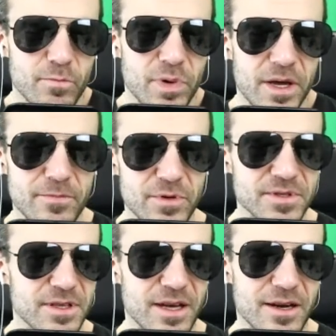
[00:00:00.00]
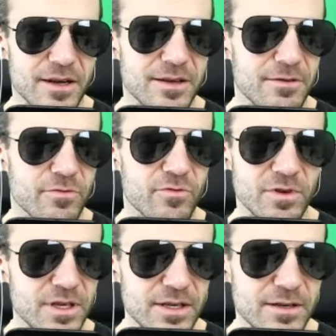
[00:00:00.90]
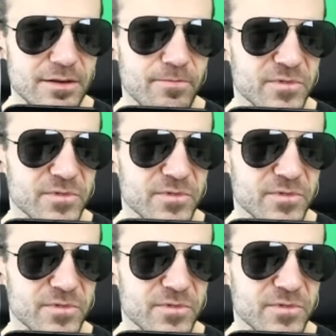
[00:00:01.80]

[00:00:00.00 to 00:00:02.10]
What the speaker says: papers that I read